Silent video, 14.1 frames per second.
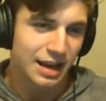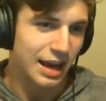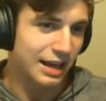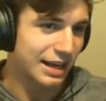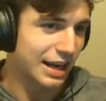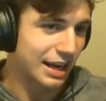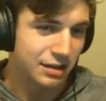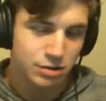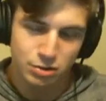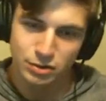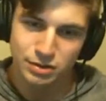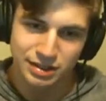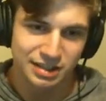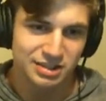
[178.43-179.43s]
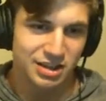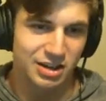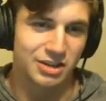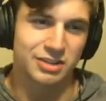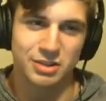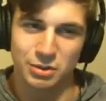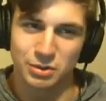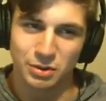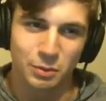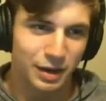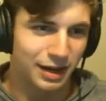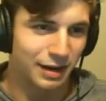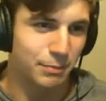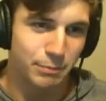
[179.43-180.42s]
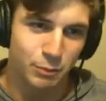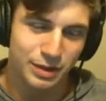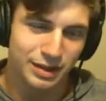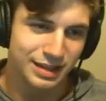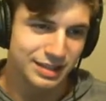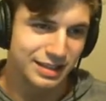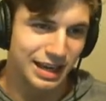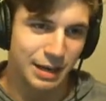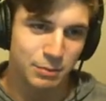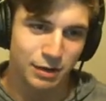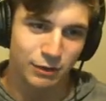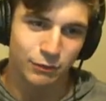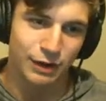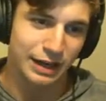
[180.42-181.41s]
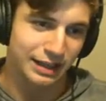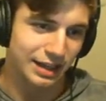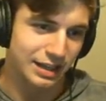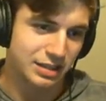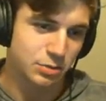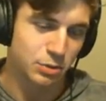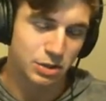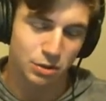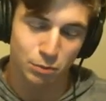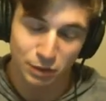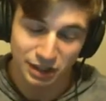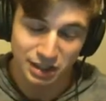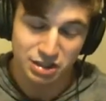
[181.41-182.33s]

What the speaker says: Again, Troll Slingers aren't the only way to win this game. You have Vikings, which are really